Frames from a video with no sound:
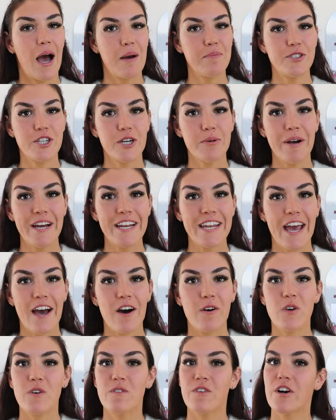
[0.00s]
I'm sure by
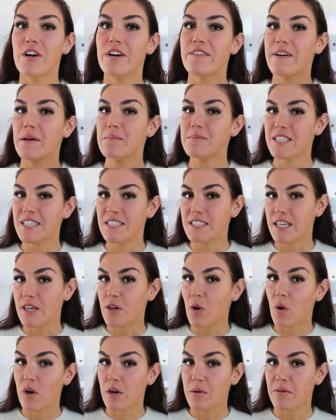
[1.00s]
now you've heard of
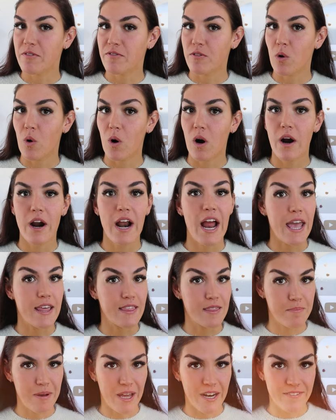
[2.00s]
MCT oil before
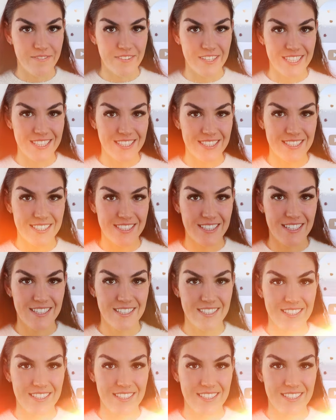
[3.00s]
and the benefits.